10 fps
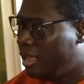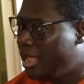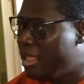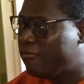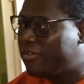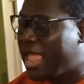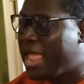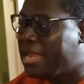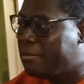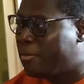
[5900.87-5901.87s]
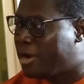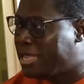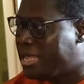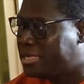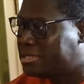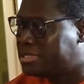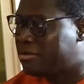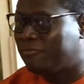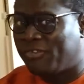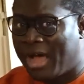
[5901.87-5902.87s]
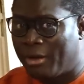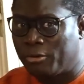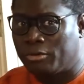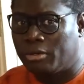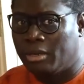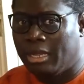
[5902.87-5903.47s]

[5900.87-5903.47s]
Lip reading: If anybody is found